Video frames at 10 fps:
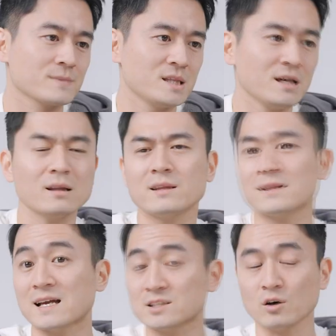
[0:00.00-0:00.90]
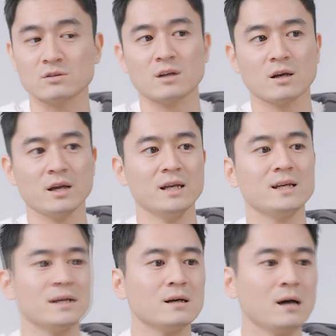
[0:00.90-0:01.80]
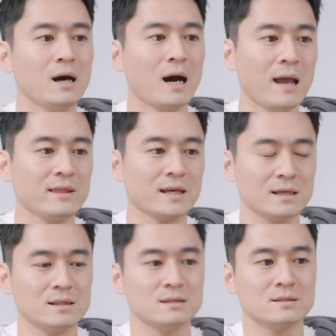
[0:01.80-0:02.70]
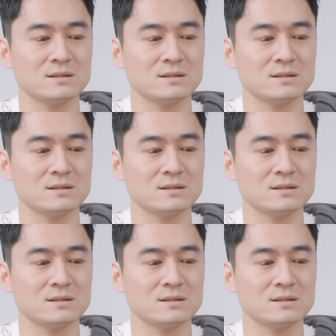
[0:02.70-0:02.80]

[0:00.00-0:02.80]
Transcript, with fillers: The only thing that's not in here, I think, is